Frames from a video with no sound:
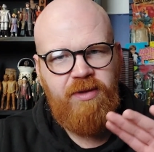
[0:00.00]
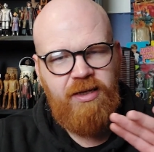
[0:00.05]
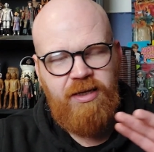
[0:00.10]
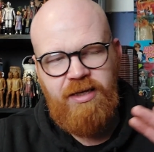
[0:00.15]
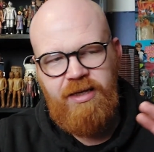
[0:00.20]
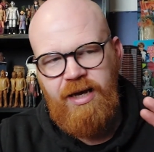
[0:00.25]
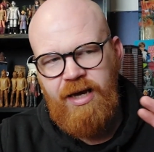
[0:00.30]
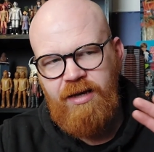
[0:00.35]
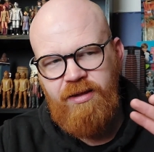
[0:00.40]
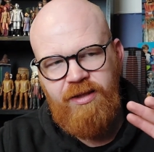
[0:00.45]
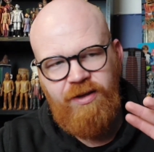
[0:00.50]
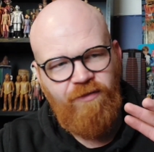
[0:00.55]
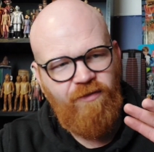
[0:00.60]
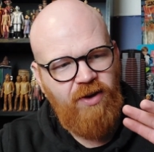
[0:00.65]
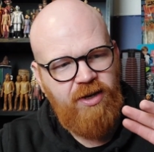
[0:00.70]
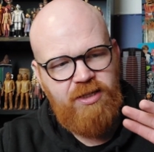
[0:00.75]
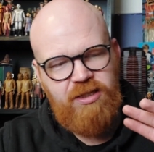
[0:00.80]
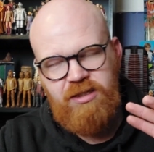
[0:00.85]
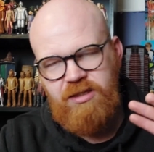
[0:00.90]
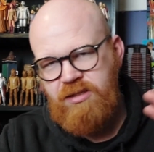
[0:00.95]
The
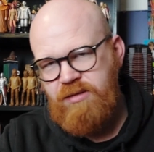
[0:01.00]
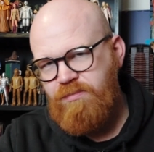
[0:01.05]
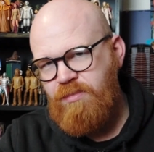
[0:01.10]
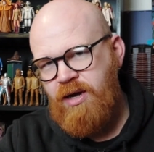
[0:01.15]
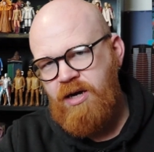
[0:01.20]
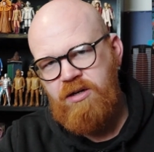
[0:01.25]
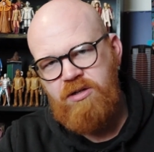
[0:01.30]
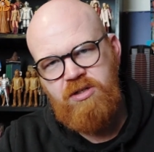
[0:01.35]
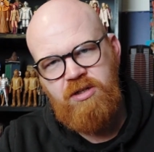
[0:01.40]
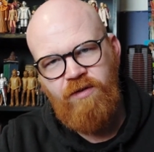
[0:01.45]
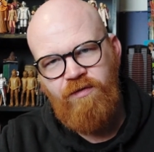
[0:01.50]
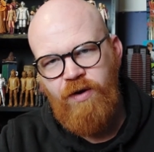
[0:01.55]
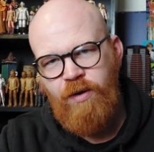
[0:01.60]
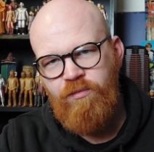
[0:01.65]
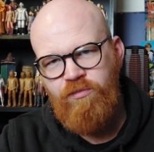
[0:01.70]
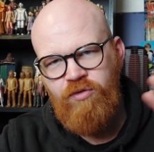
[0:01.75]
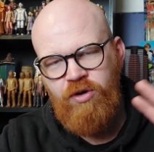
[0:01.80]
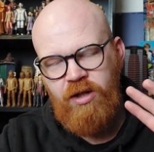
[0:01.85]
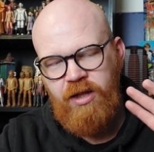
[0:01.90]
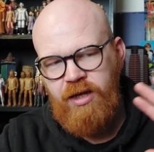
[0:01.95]
Fisk mayor stuff I'm
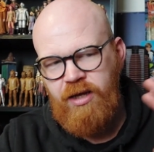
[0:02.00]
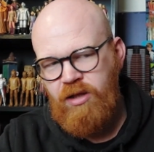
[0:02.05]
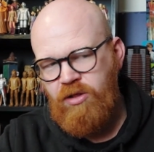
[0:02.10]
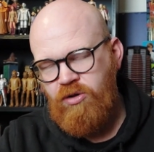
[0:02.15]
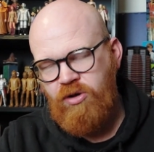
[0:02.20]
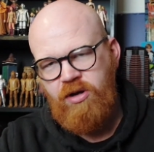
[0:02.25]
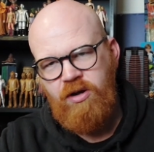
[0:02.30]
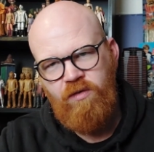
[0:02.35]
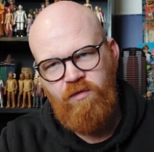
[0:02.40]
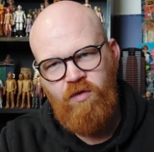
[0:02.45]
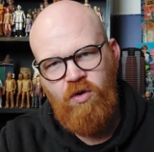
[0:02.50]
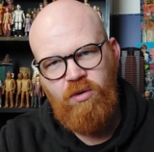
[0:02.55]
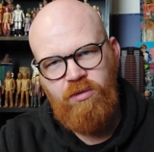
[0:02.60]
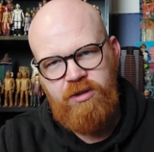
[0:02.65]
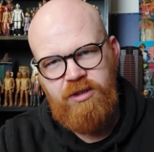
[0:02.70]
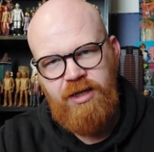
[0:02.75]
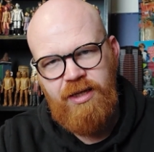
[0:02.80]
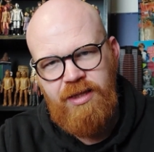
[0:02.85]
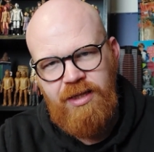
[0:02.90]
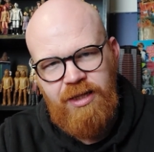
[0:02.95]
really looking forward
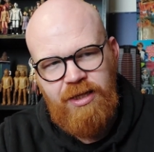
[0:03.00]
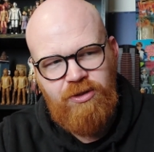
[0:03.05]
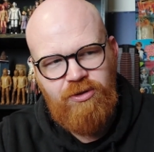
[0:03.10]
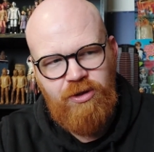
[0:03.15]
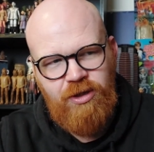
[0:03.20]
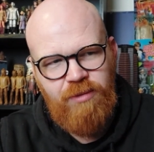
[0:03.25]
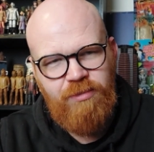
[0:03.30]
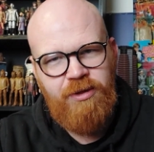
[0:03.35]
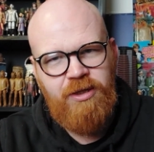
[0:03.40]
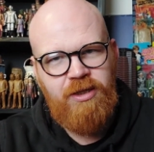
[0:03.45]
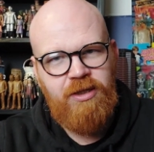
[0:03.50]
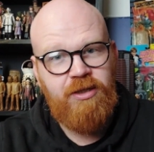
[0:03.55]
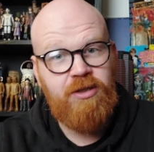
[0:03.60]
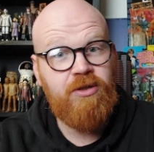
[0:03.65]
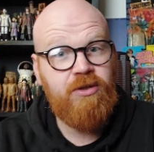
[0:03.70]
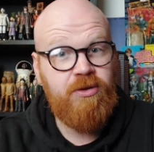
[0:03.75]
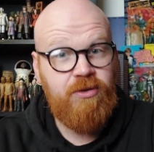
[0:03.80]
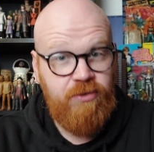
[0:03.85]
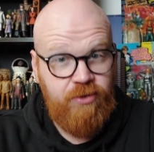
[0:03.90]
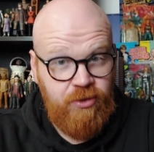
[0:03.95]
to. I think there's going to be
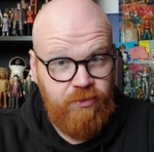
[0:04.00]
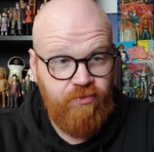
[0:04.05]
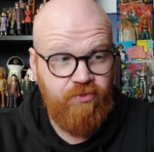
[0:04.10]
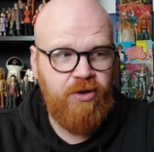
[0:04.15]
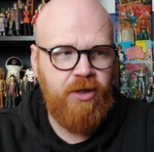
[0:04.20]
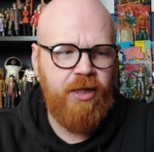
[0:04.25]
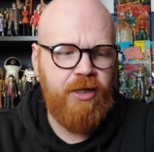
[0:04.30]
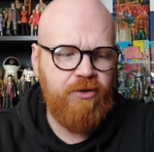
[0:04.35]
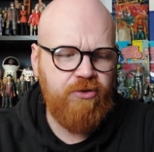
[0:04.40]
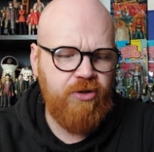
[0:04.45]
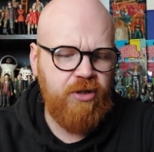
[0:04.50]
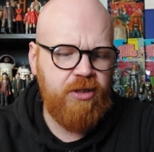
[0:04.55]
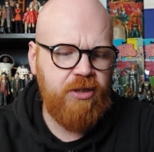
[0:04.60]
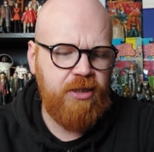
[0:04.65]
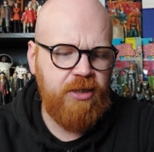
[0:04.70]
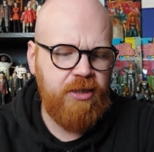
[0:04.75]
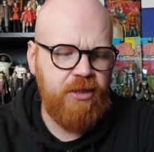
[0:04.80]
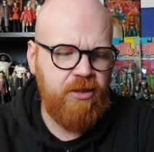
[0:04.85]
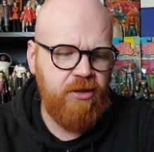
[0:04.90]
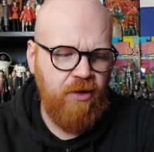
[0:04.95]
some real
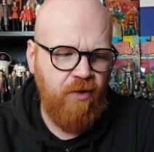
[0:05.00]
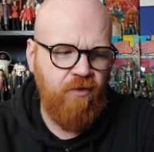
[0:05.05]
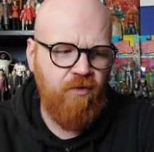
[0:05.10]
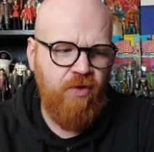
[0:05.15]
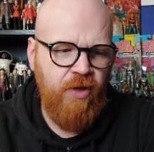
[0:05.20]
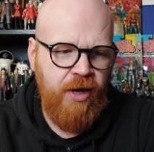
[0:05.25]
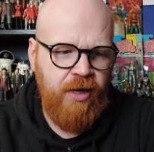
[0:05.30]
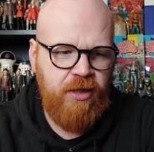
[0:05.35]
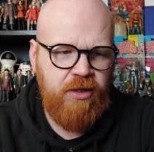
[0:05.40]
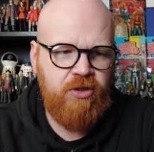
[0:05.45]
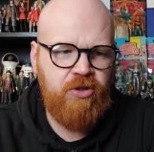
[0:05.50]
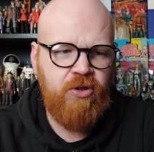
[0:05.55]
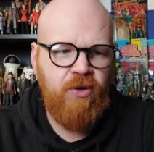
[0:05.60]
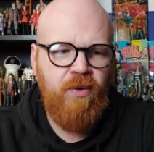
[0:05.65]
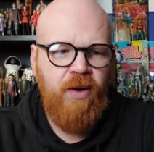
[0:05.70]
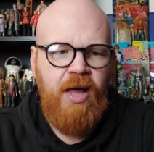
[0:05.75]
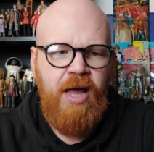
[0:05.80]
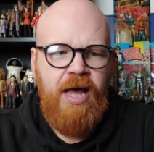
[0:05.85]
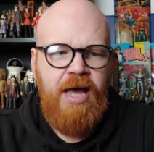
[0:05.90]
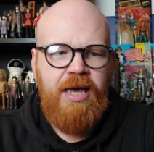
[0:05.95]
interesting stuff there. So
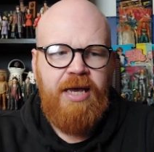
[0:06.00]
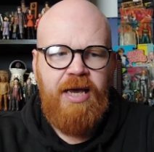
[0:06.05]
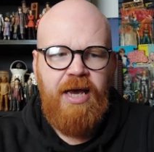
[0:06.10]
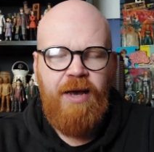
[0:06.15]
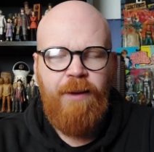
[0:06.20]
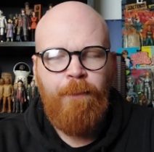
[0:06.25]
yeah,